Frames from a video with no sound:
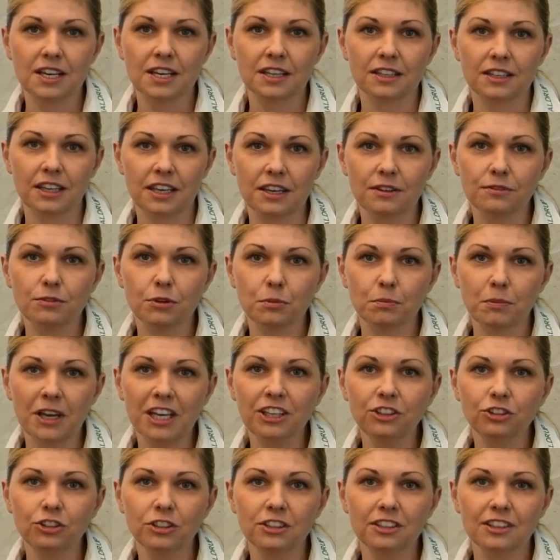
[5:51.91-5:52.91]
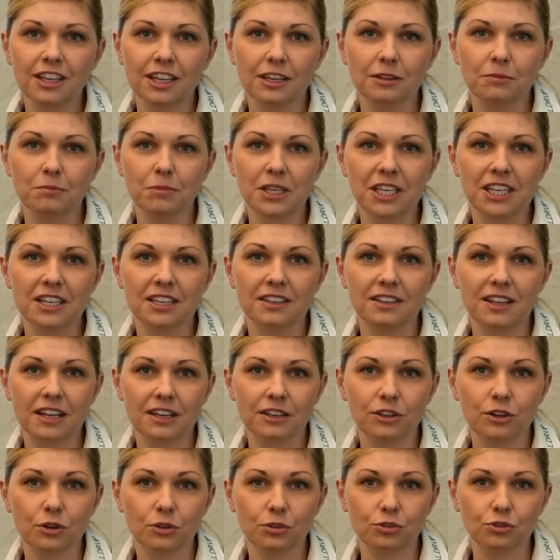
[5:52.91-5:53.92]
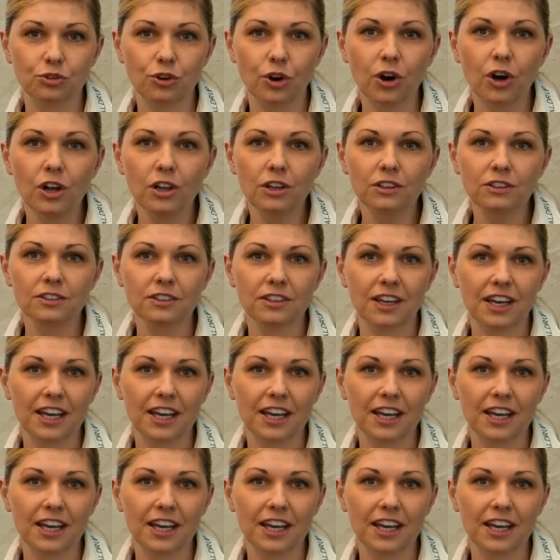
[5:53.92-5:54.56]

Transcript: The information can be then controlled,